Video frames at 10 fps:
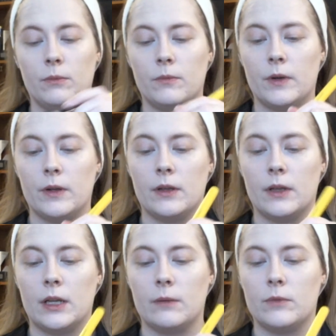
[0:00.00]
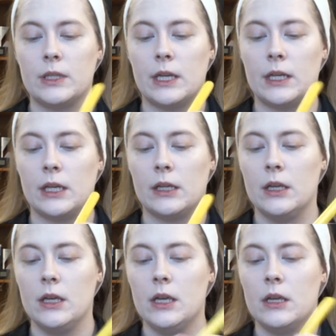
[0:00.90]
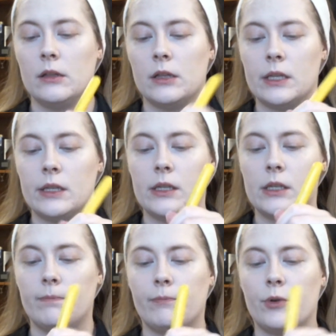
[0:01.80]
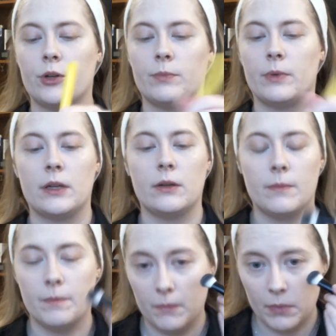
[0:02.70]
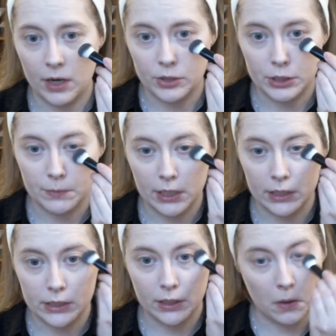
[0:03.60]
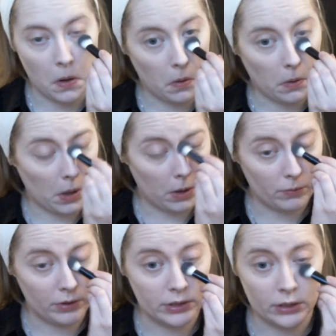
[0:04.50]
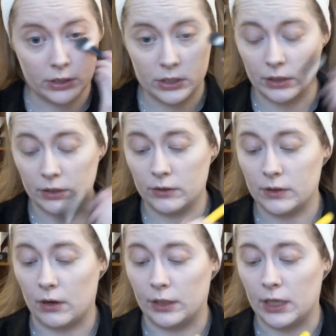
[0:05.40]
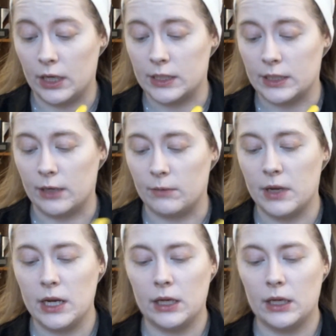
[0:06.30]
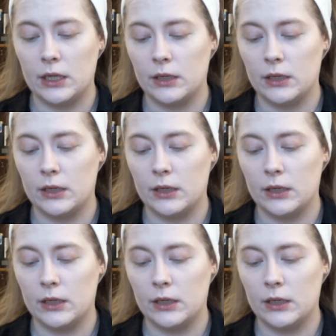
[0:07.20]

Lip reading: I'm taking this brush by BH Cosmetics. Just starting a slight bake.